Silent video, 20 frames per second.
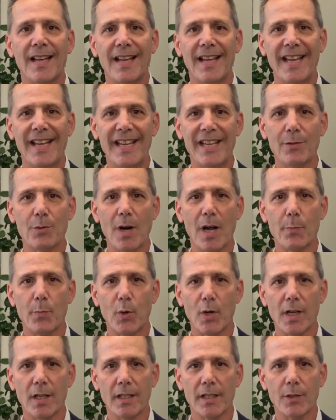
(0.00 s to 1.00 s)
Hey, Rob
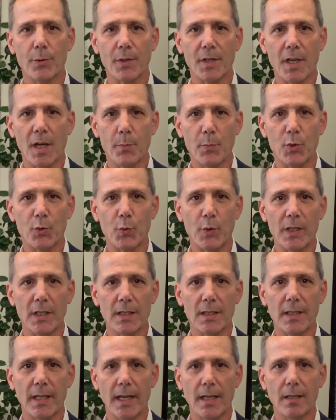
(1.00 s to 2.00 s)
Brunell here with Compass Real
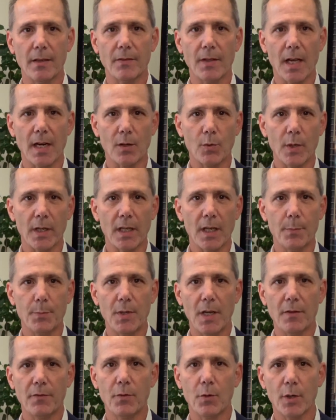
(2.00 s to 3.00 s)
Estate. I've got a quick
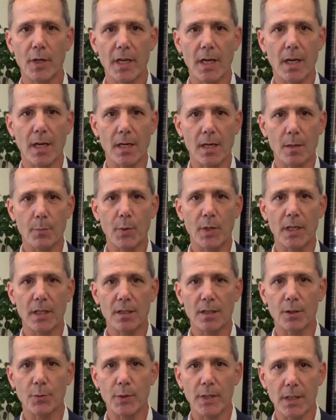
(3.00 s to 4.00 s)
update for you on our
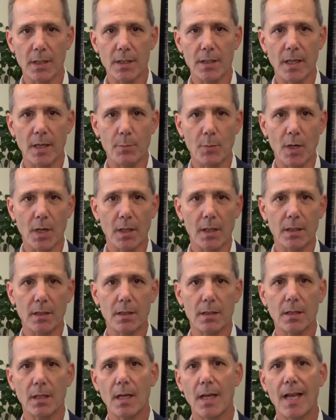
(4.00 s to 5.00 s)
peninsula real estate
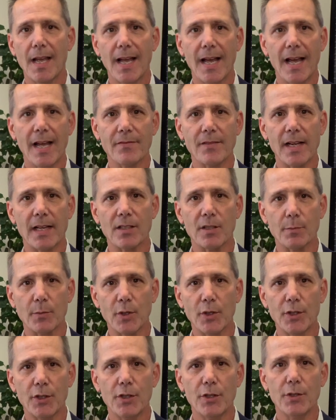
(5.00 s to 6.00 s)
markets. I've got some
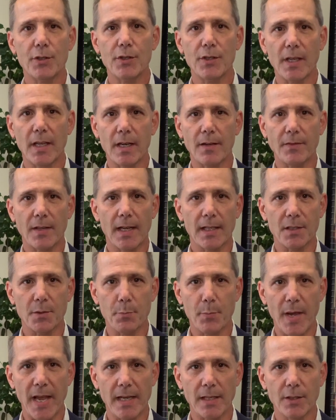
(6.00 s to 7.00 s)
good news and I've got some
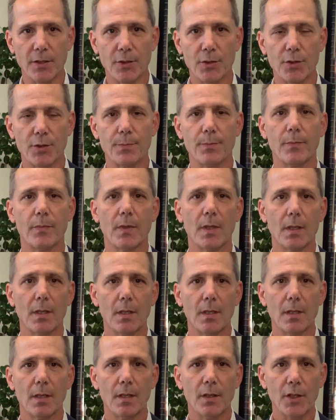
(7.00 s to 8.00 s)
bad news.
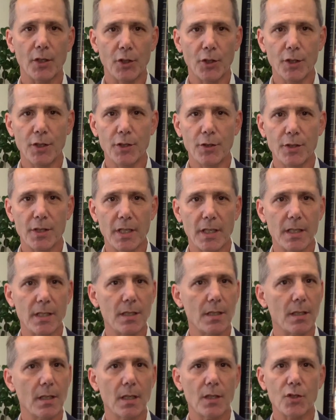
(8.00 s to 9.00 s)
The good news
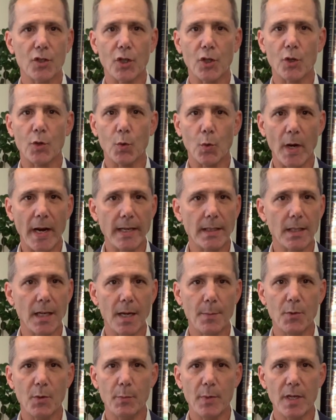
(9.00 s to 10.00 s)
is it's a great
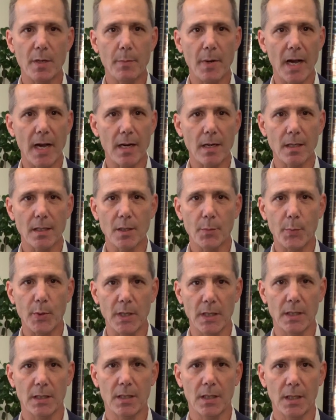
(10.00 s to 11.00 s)
time to be a buyer on the
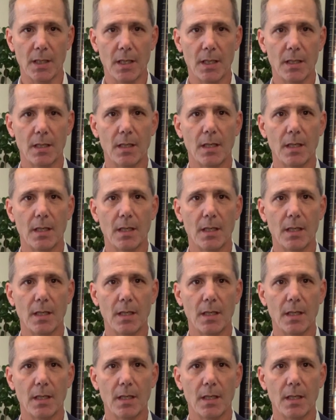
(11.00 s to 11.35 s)
peninsula.